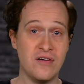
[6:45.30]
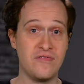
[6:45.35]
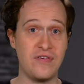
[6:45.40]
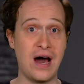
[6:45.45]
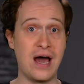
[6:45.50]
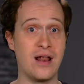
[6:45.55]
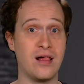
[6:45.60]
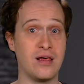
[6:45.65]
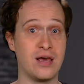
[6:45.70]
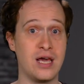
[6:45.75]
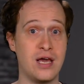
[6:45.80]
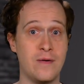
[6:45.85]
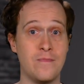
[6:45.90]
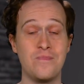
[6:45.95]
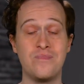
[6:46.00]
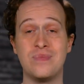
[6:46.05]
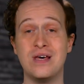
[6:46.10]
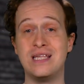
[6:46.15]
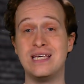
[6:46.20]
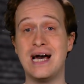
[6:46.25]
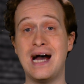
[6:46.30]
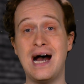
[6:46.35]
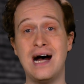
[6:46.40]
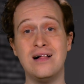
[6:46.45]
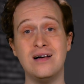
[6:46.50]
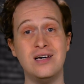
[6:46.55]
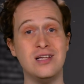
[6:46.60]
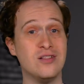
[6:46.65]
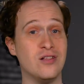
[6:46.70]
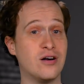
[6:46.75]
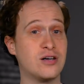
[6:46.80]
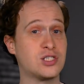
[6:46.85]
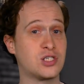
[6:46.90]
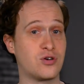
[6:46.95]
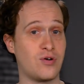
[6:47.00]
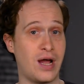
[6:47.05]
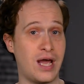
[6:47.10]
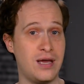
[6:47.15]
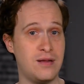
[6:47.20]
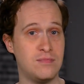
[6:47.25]
Finally, the Talon looks
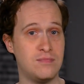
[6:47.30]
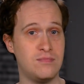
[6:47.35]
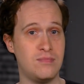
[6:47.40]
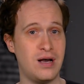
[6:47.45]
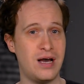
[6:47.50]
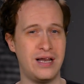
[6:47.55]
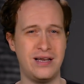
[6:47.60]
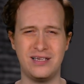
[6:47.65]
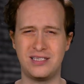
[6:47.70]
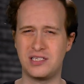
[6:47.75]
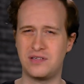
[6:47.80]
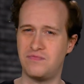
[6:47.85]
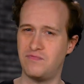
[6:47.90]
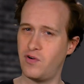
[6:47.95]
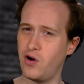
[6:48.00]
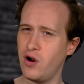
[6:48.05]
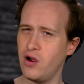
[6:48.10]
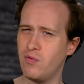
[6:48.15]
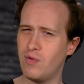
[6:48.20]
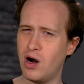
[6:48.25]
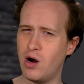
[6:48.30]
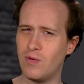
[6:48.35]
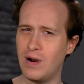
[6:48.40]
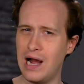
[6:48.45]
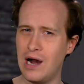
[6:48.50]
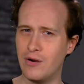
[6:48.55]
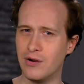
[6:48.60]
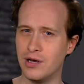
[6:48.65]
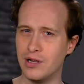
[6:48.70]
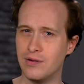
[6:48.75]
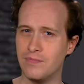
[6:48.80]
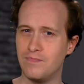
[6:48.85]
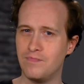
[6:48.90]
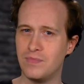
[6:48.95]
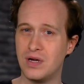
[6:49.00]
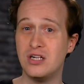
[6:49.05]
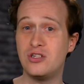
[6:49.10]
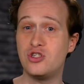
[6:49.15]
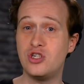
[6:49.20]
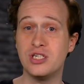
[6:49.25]
great and it's very well rounded.
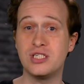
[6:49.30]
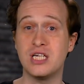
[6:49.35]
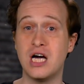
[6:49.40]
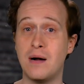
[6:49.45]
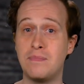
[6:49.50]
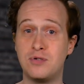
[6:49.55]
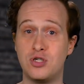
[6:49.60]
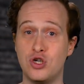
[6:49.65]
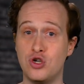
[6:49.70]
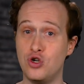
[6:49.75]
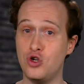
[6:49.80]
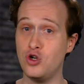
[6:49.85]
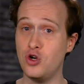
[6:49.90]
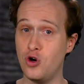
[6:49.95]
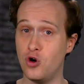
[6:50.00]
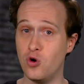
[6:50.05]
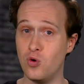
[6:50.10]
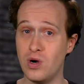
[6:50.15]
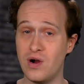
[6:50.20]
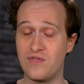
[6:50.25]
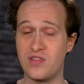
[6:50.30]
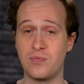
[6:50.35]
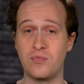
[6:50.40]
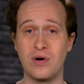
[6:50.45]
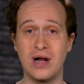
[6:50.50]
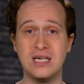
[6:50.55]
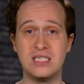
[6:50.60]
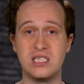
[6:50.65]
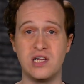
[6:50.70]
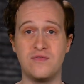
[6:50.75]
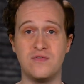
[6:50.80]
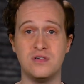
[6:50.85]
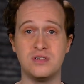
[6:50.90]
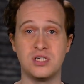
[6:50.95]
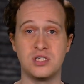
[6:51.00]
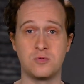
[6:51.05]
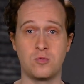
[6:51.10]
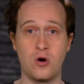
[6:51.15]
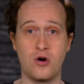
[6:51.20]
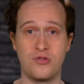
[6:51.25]
It's just up to you if the price
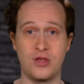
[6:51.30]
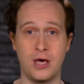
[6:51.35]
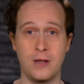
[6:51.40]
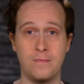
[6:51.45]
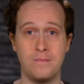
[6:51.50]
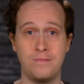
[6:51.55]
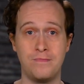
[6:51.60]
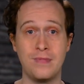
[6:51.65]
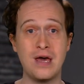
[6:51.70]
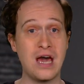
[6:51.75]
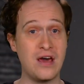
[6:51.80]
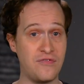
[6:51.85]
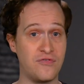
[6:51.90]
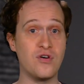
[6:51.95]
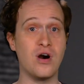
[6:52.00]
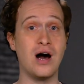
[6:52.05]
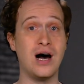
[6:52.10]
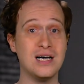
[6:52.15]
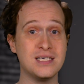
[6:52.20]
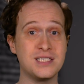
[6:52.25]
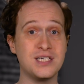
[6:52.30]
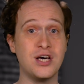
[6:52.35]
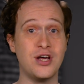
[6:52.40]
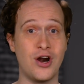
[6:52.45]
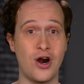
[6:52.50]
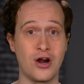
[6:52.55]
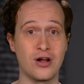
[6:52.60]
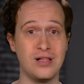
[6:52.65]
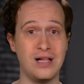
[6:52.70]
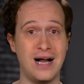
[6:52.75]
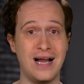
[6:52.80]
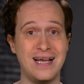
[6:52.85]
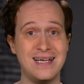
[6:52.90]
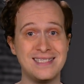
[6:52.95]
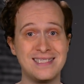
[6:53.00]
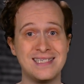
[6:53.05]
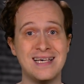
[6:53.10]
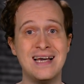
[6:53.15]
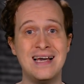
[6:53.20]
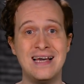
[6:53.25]
difference is worth it. And for us and our
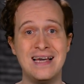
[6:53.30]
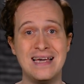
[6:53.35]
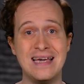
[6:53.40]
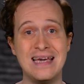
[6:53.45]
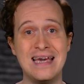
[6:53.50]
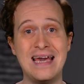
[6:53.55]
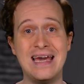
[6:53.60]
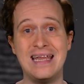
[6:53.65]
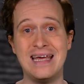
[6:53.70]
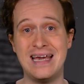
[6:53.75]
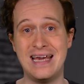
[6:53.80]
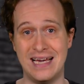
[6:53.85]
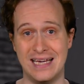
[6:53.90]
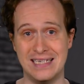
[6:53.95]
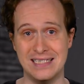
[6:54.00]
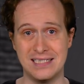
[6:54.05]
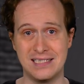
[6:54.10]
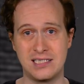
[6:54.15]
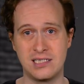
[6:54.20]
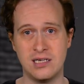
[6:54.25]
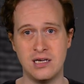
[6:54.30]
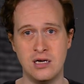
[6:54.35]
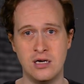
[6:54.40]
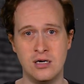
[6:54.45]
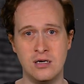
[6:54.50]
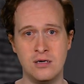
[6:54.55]
clients, it is.